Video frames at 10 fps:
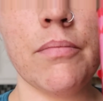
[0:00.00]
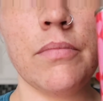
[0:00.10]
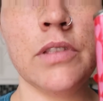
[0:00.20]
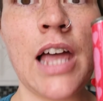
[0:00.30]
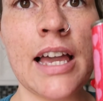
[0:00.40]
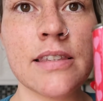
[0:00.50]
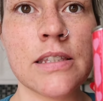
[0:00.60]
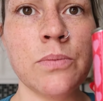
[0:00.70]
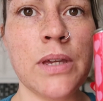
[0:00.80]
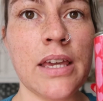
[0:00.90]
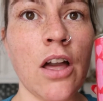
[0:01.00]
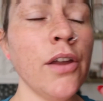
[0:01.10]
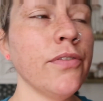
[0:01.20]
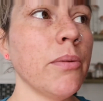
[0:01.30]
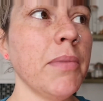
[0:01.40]
Last week
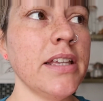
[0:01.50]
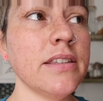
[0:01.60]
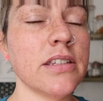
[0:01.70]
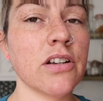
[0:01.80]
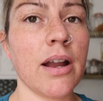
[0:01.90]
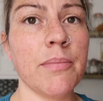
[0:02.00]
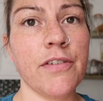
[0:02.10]
over on my Instagram,